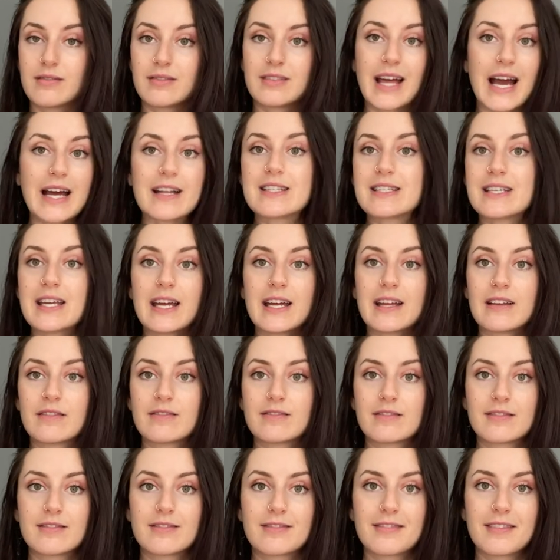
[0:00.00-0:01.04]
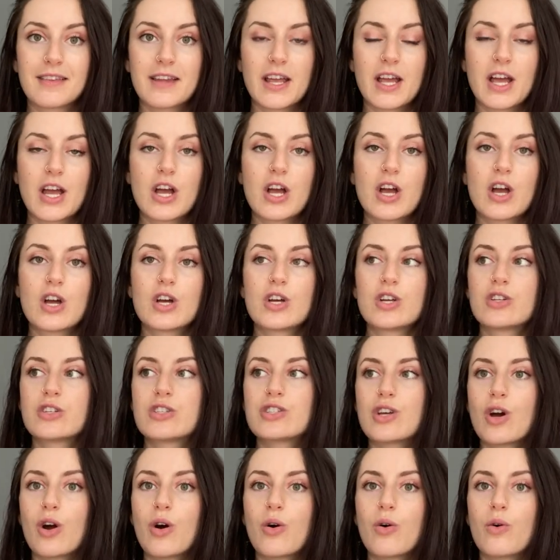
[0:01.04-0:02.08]
That's it.
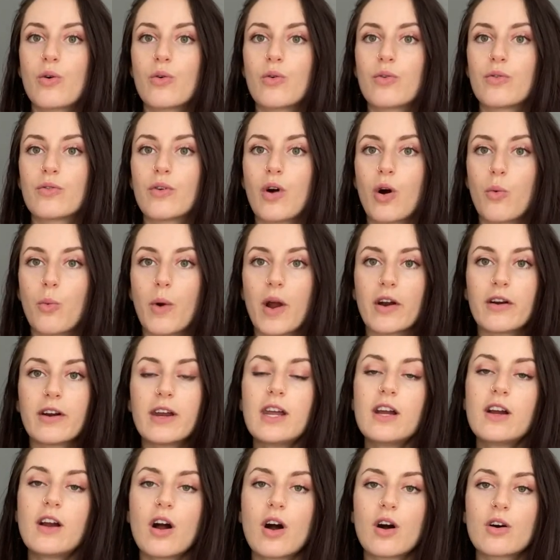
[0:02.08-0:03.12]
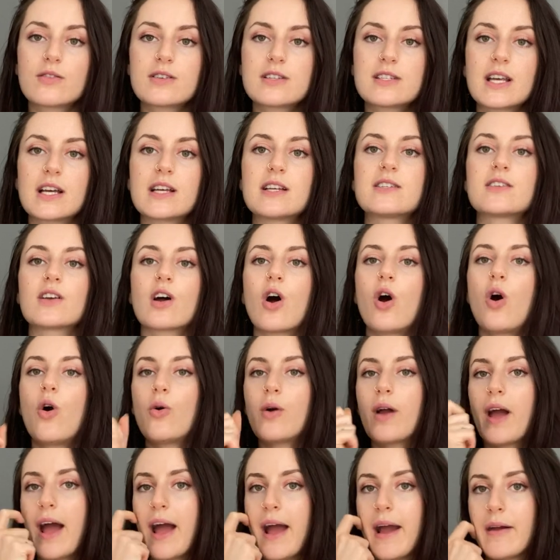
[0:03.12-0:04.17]
So aware ego says,
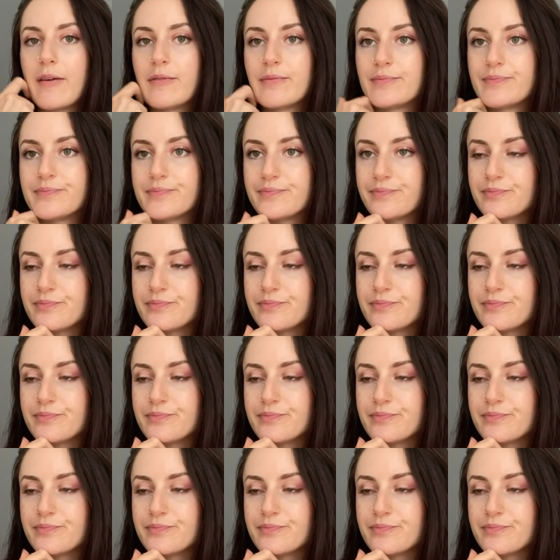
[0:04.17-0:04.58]
"Okay.